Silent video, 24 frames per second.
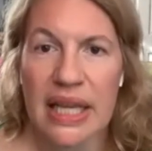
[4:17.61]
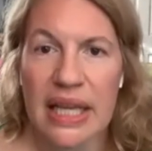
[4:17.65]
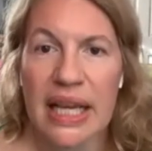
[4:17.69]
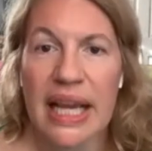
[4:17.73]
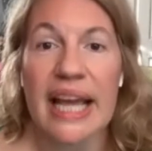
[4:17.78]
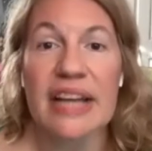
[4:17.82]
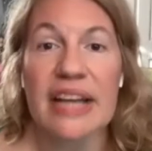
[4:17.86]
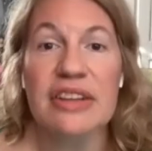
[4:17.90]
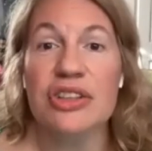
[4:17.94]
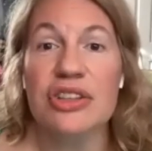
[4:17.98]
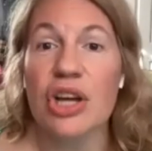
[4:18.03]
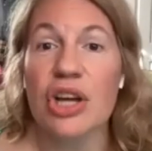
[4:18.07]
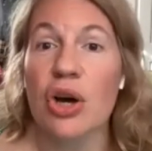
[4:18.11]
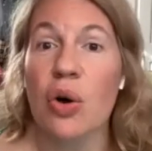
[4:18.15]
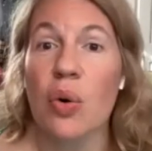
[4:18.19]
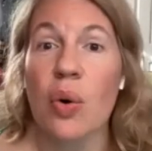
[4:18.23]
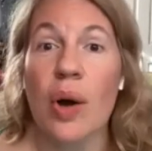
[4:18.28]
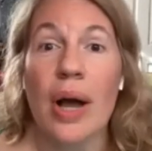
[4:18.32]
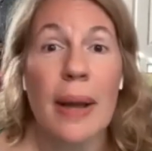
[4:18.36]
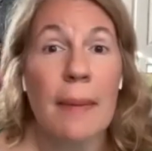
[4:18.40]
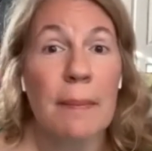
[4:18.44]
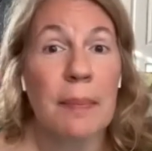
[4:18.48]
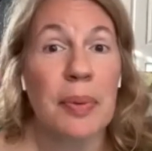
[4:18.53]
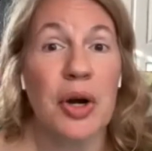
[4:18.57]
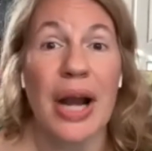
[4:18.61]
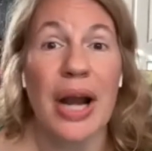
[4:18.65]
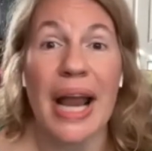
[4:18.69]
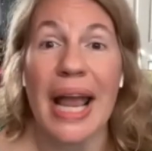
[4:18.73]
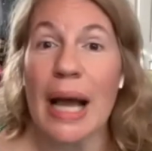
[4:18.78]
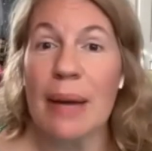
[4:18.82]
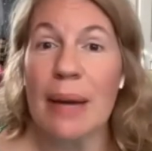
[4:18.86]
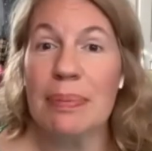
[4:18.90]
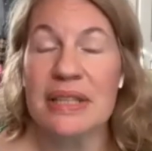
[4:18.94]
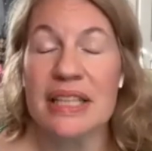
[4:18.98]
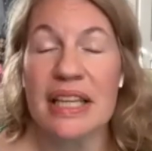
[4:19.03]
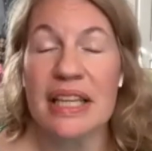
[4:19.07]
And so
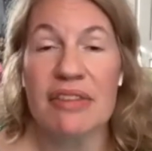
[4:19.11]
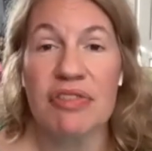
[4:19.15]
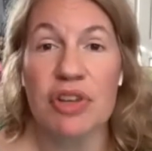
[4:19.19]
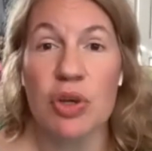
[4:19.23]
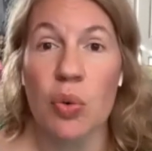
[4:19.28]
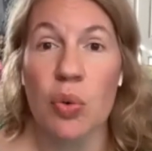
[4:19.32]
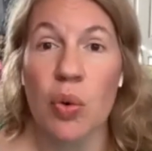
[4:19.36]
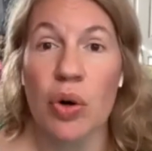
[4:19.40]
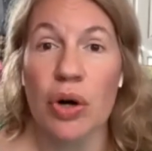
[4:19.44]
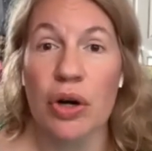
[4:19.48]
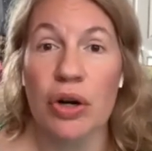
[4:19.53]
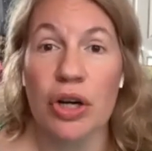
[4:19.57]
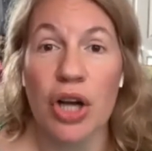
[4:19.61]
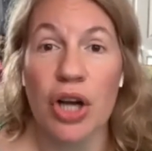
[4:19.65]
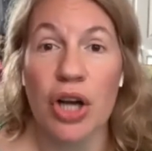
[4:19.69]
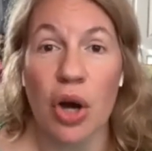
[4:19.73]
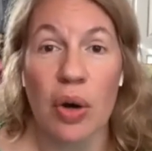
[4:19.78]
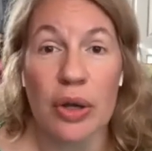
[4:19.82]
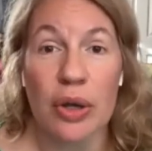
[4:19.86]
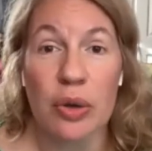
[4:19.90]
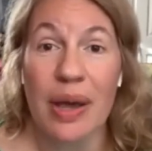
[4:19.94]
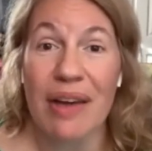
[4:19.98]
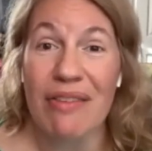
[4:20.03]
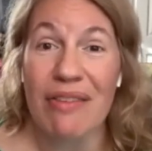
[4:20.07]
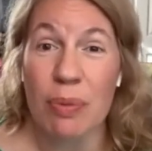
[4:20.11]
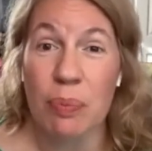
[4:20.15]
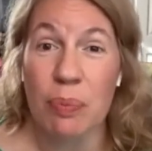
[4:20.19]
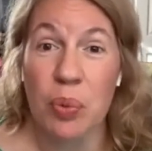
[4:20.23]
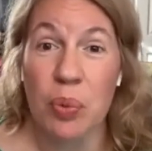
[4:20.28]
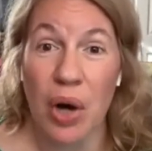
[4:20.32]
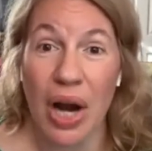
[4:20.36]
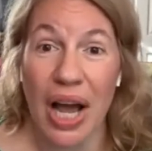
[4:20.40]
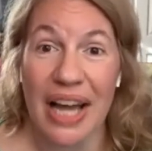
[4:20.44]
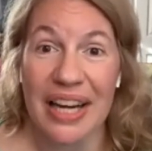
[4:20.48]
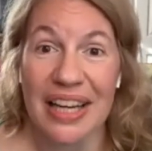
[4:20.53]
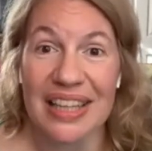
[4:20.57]
perhaps if you have a
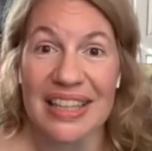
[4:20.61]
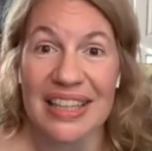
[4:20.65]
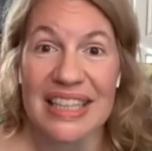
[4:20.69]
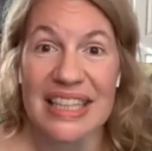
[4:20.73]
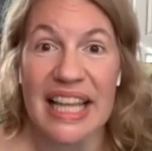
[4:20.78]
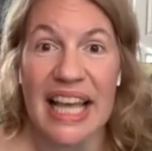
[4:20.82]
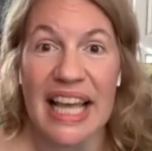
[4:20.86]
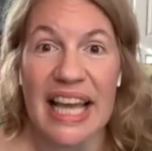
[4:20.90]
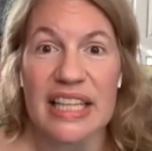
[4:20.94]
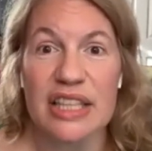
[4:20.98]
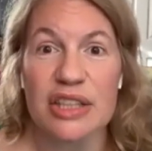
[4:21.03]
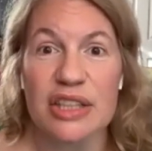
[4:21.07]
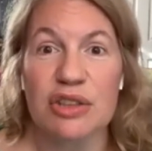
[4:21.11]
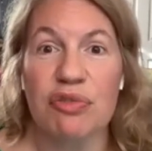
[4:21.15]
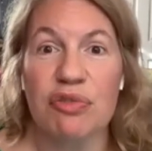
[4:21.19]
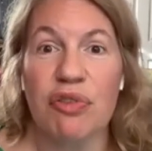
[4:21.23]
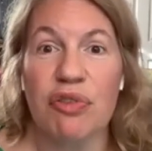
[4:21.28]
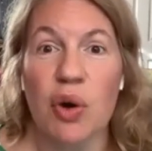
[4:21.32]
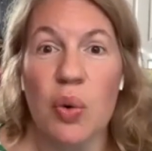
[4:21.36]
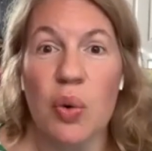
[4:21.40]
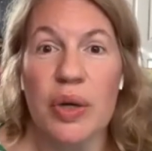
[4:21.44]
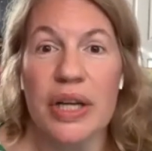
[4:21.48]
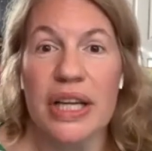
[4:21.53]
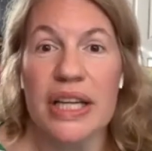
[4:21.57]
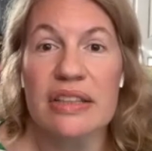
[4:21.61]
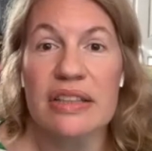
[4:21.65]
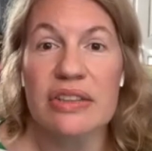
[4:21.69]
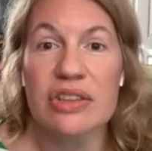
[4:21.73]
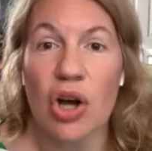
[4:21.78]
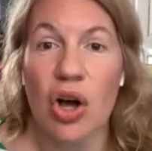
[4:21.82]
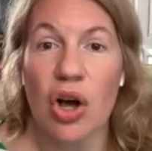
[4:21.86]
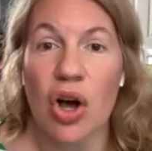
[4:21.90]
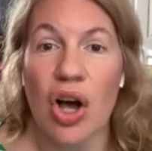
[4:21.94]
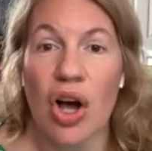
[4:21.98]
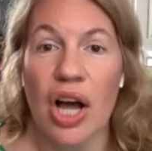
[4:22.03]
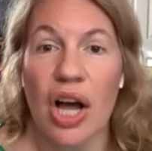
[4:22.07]
product that is focused
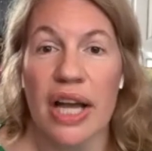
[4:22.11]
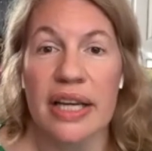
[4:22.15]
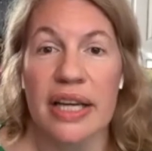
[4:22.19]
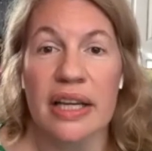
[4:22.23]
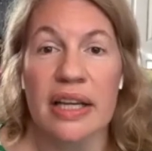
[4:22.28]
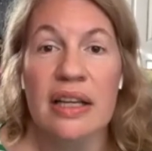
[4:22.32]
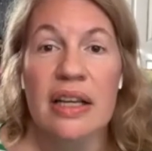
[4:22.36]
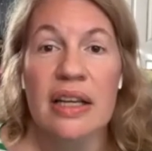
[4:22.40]
on